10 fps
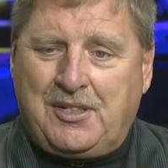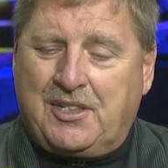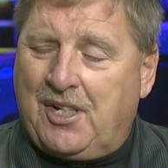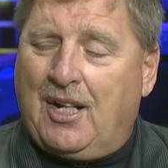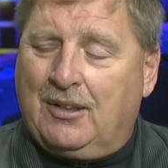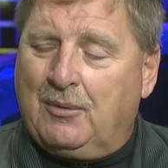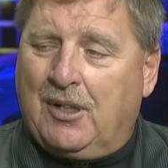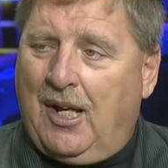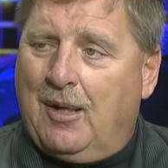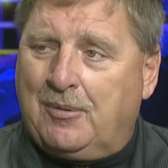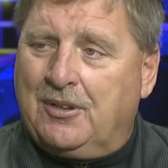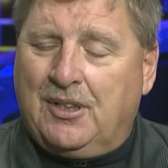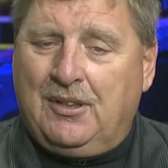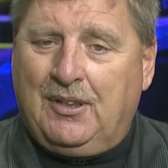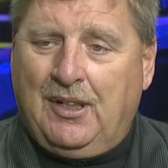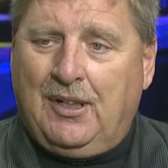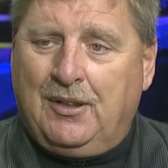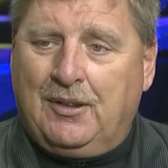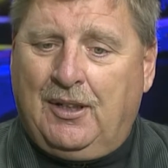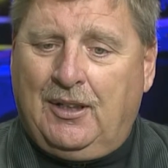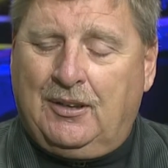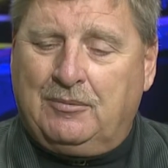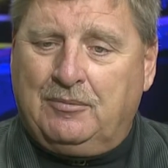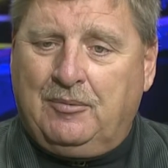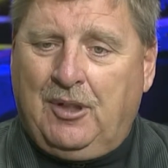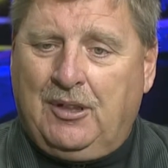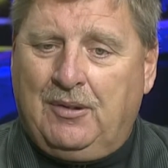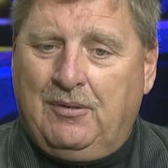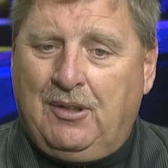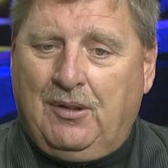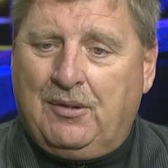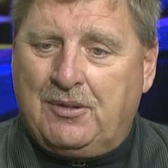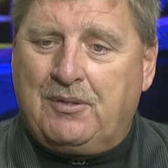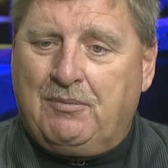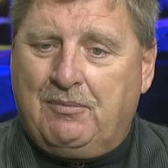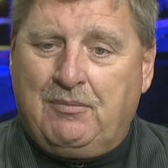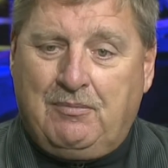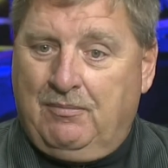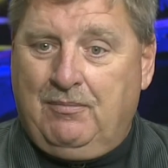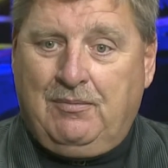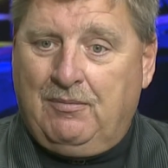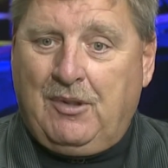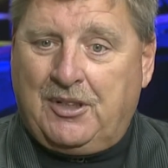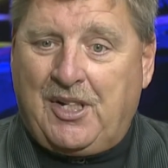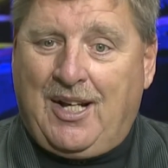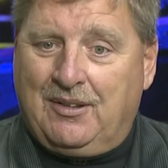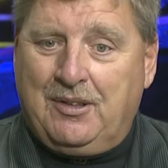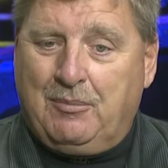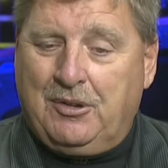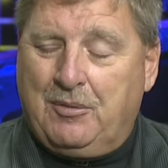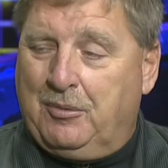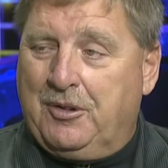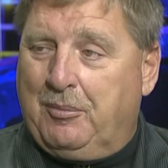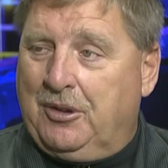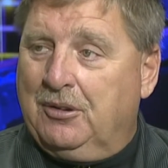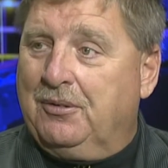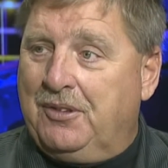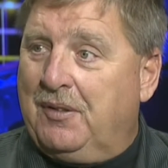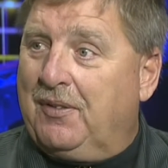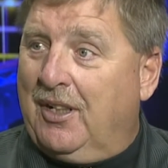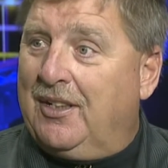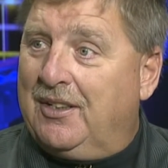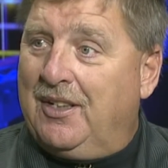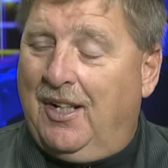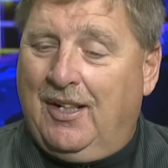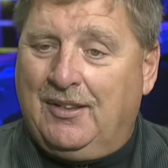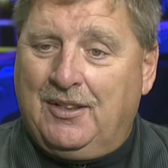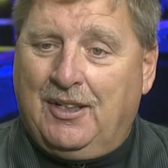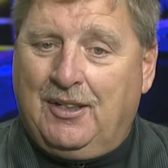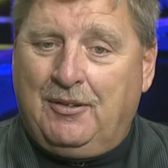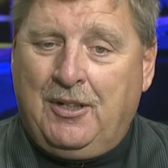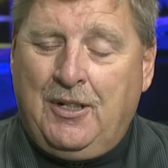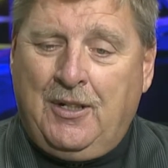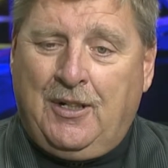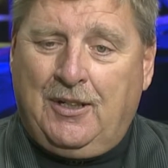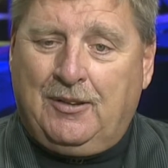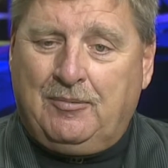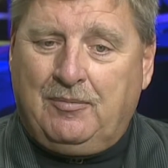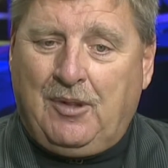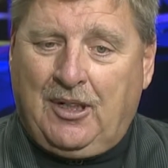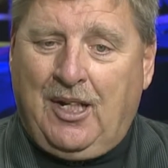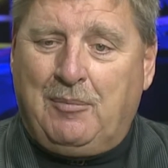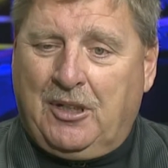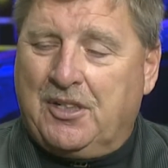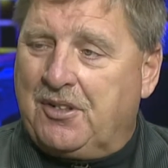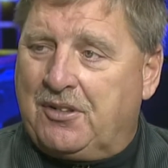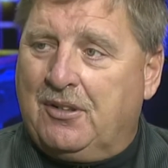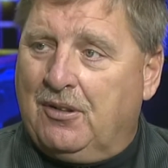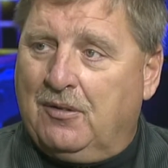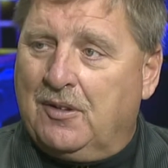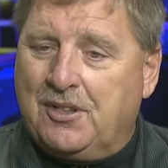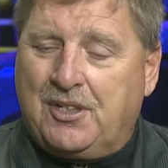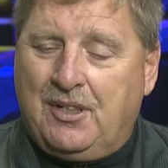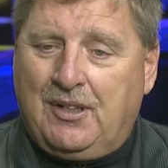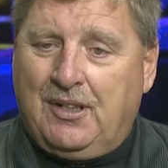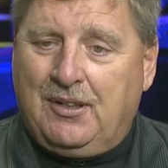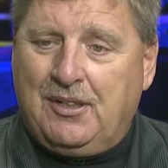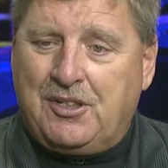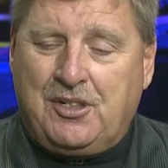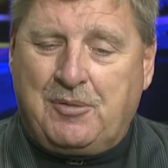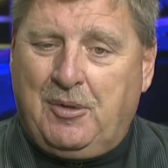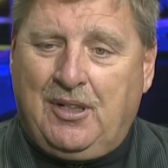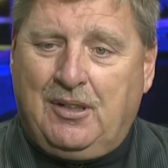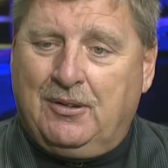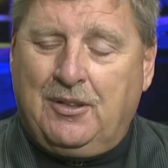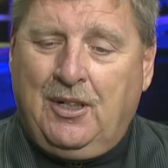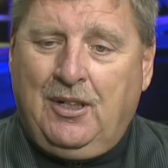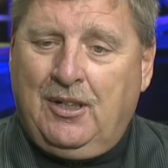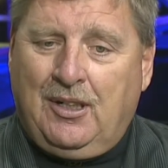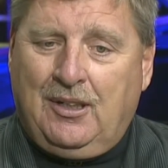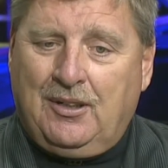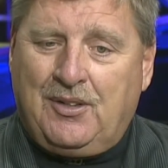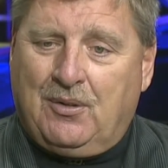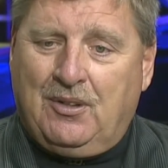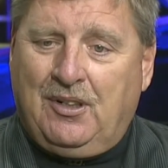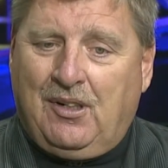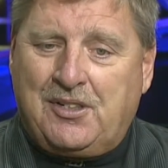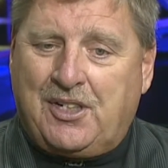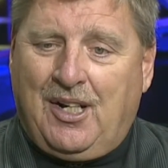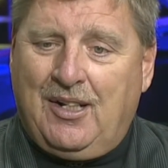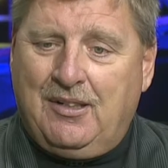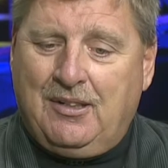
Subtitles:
exactly what happened. And it's exactly the balloon deflated, and again, because of turnovers, and it's just been a thorn in our side